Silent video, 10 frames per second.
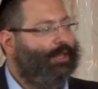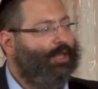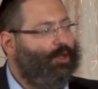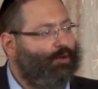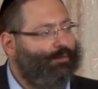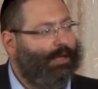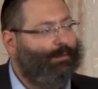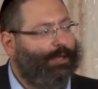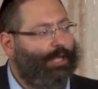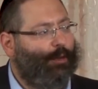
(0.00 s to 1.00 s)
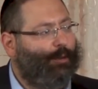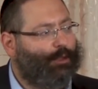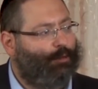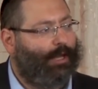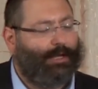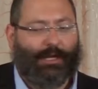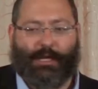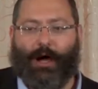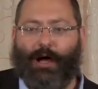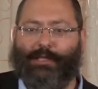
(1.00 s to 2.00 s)
the human being was created
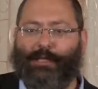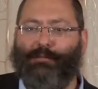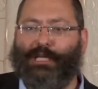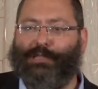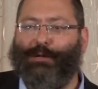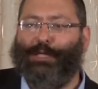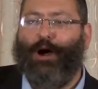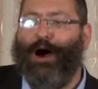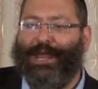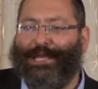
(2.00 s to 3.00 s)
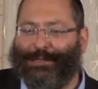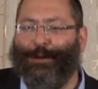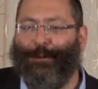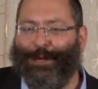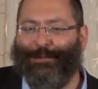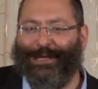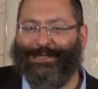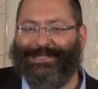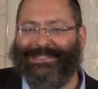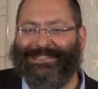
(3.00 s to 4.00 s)
in God's image, but God has no
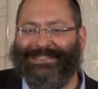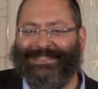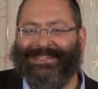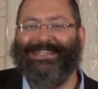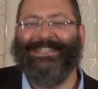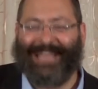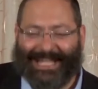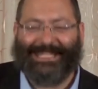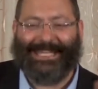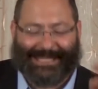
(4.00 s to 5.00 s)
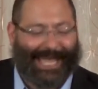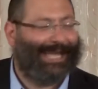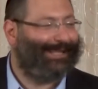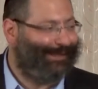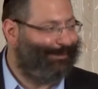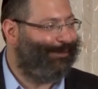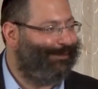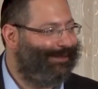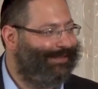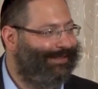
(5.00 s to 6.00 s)
image. That's exactly the
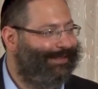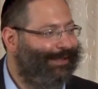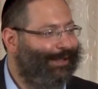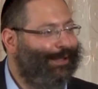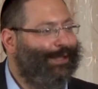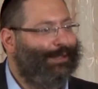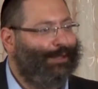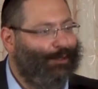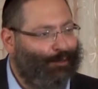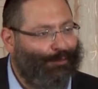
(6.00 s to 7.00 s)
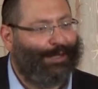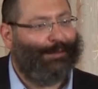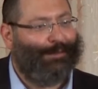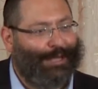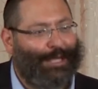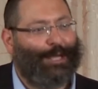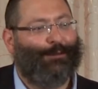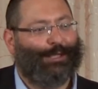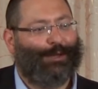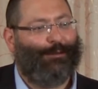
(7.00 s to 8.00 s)
point. The human being
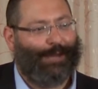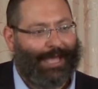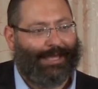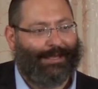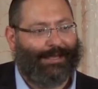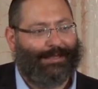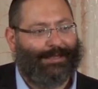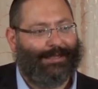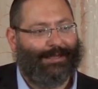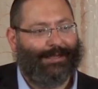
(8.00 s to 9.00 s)
was created